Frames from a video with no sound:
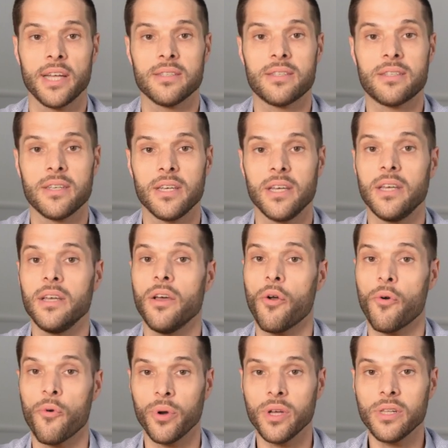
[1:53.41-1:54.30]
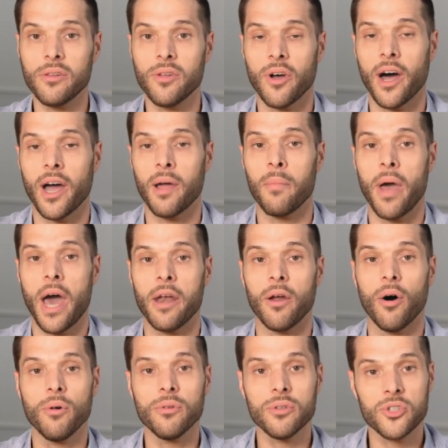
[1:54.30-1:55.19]
see real-time and
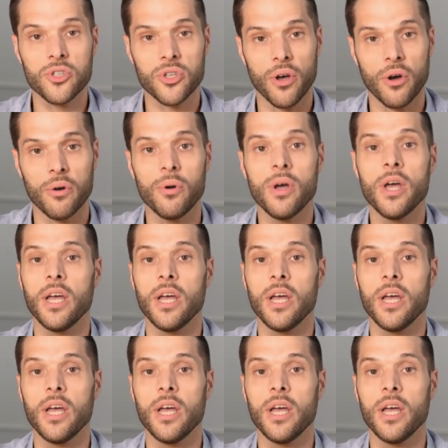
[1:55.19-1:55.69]
also